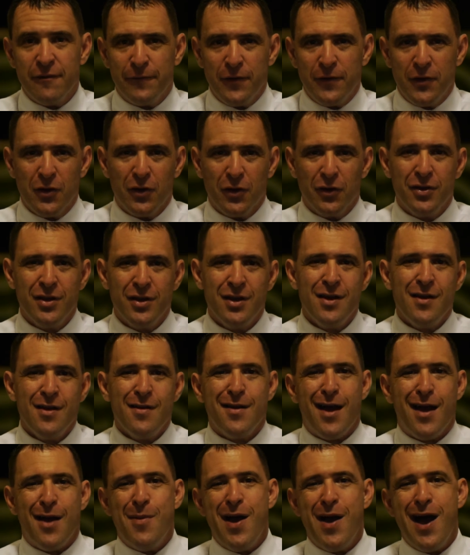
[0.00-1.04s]
in the field,
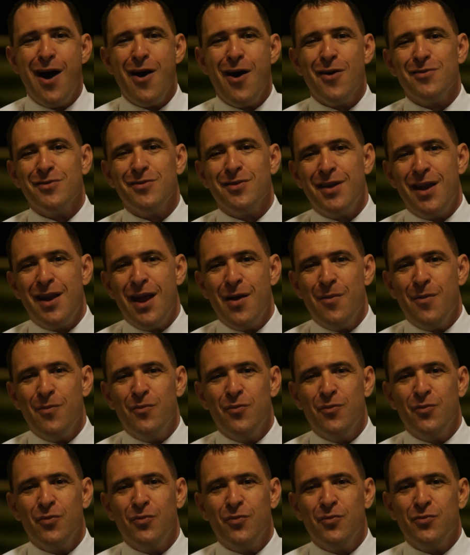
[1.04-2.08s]
I'm out
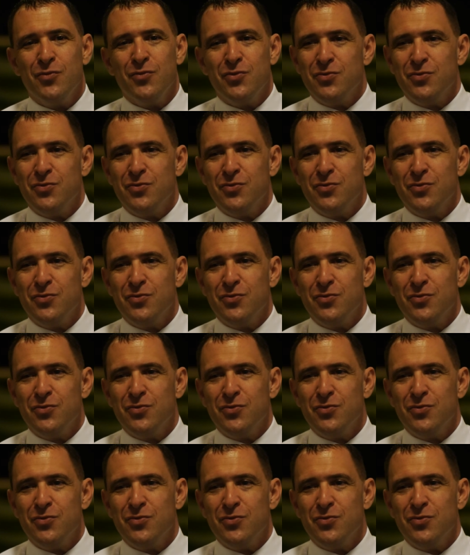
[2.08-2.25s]
and